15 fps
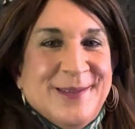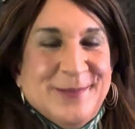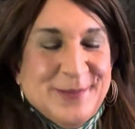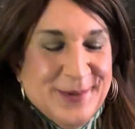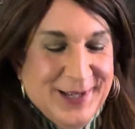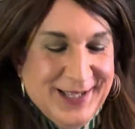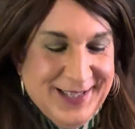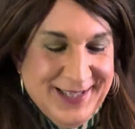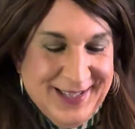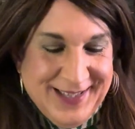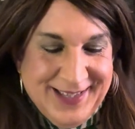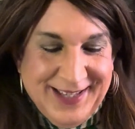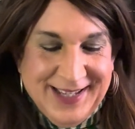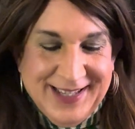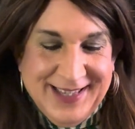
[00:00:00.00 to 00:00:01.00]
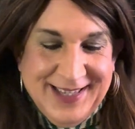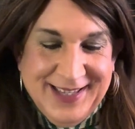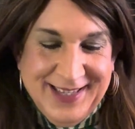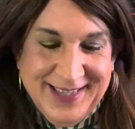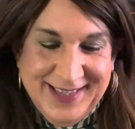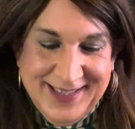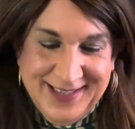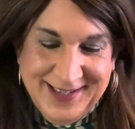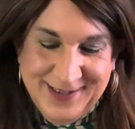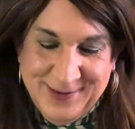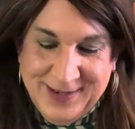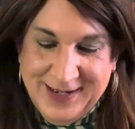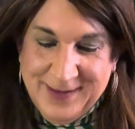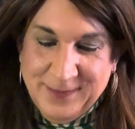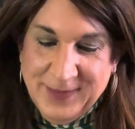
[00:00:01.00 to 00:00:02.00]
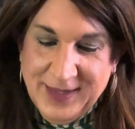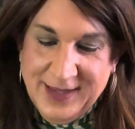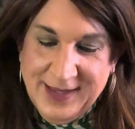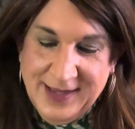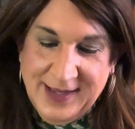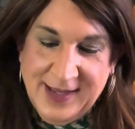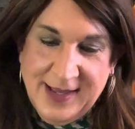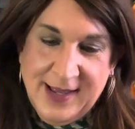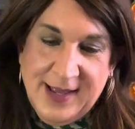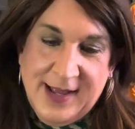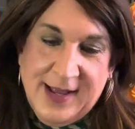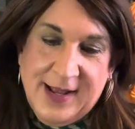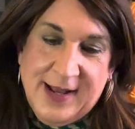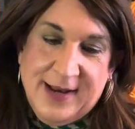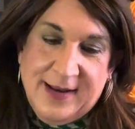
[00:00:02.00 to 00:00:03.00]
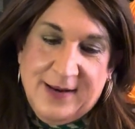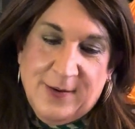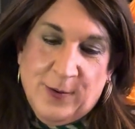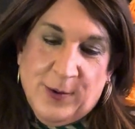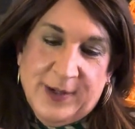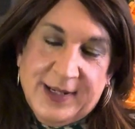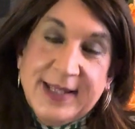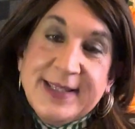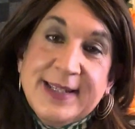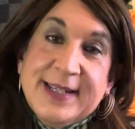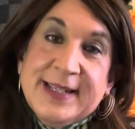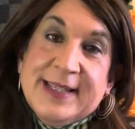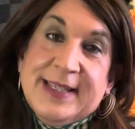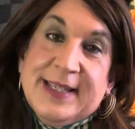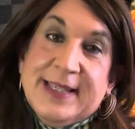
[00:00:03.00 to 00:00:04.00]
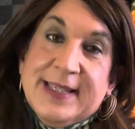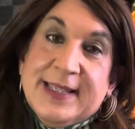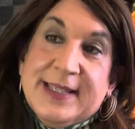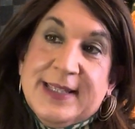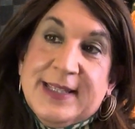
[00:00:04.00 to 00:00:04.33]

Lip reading: bracelets exist, right? What doesn't exist